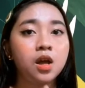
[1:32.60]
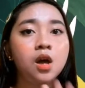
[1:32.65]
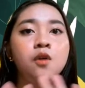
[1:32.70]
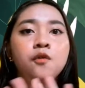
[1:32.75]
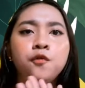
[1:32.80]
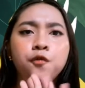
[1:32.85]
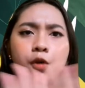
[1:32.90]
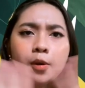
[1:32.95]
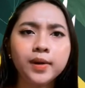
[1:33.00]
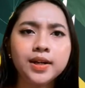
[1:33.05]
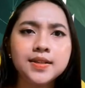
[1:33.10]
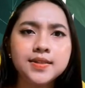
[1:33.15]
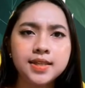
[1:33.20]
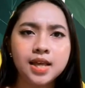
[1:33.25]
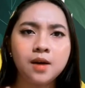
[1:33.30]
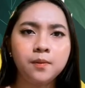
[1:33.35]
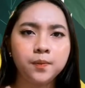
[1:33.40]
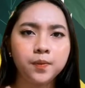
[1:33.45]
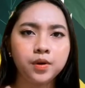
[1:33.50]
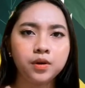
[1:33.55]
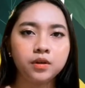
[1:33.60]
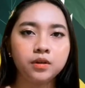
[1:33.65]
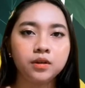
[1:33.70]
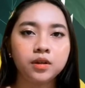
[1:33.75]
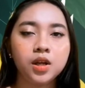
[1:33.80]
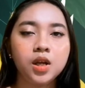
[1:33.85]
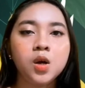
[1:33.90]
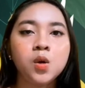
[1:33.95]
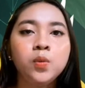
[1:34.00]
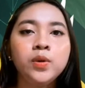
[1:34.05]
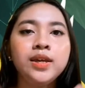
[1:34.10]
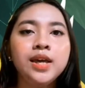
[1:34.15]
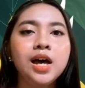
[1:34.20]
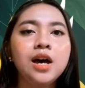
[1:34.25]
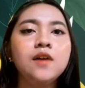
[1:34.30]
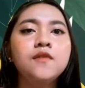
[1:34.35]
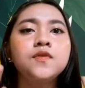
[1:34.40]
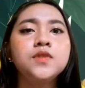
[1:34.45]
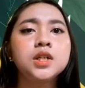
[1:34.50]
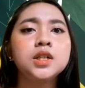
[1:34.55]
For example, we
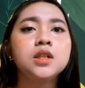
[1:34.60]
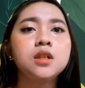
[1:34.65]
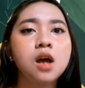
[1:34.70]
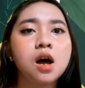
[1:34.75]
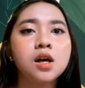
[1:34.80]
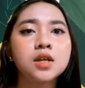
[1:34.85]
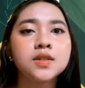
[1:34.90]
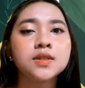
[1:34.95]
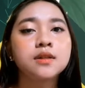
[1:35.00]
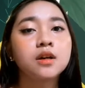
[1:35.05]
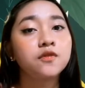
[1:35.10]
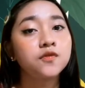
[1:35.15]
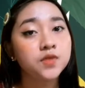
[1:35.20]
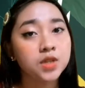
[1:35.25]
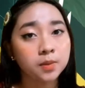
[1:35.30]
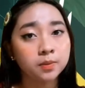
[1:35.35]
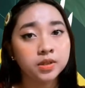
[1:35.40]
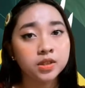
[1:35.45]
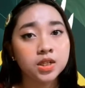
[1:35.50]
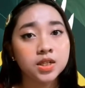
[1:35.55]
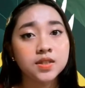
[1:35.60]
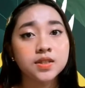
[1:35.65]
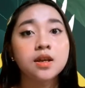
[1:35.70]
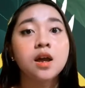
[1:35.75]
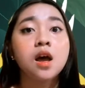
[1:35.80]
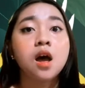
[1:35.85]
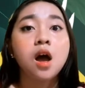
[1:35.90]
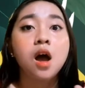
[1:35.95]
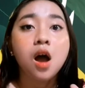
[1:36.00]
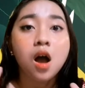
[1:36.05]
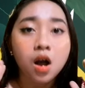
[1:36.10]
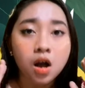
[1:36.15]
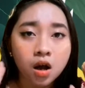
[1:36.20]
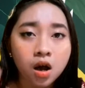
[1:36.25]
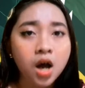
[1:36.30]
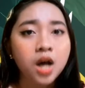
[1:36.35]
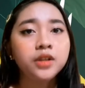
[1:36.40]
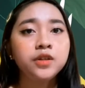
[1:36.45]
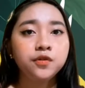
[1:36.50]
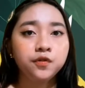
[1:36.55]
have the loss of dominant
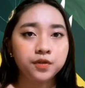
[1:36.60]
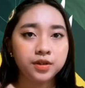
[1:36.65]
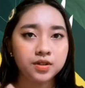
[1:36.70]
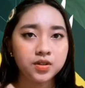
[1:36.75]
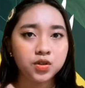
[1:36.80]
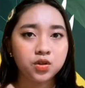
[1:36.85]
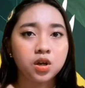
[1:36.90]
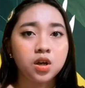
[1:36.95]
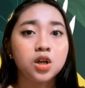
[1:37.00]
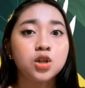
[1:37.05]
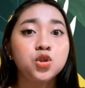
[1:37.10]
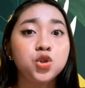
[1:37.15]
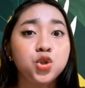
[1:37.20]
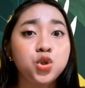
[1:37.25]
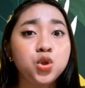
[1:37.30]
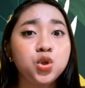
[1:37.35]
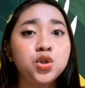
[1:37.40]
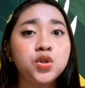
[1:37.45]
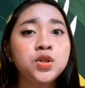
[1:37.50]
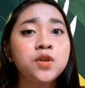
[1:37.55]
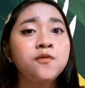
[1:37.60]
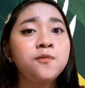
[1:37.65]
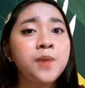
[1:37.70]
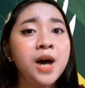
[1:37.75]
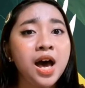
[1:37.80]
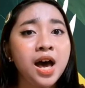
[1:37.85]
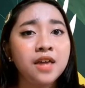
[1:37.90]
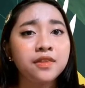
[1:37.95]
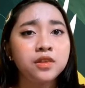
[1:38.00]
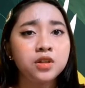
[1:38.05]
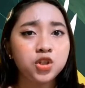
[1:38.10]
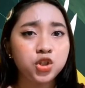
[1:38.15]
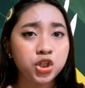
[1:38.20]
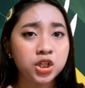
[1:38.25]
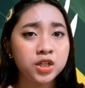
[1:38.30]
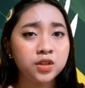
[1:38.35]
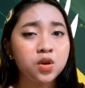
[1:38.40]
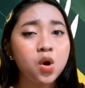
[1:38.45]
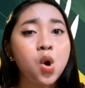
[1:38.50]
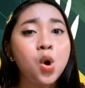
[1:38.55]
conifers due to
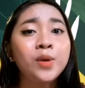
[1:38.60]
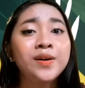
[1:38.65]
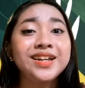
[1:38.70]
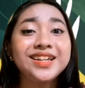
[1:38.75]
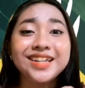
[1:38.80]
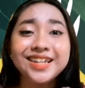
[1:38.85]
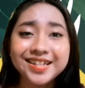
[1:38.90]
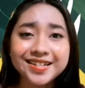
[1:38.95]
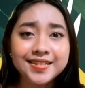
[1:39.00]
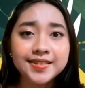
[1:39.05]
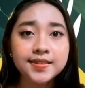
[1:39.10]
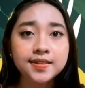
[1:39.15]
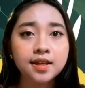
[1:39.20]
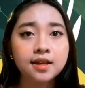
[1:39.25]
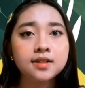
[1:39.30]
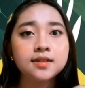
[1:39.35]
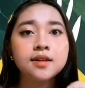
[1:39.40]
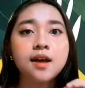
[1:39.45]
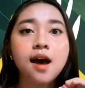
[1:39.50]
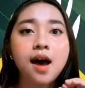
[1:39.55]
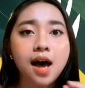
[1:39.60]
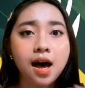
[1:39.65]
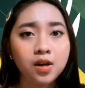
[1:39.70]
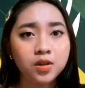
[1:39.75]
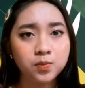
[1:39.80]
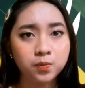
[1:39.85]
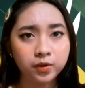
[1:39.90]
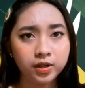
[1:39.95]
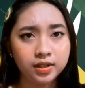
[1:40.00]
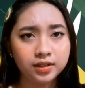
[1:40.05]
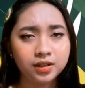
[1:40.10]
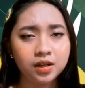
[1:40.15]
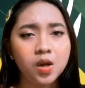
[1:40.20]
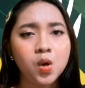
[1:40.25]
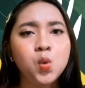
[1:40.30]
pathogen or insect outbreak,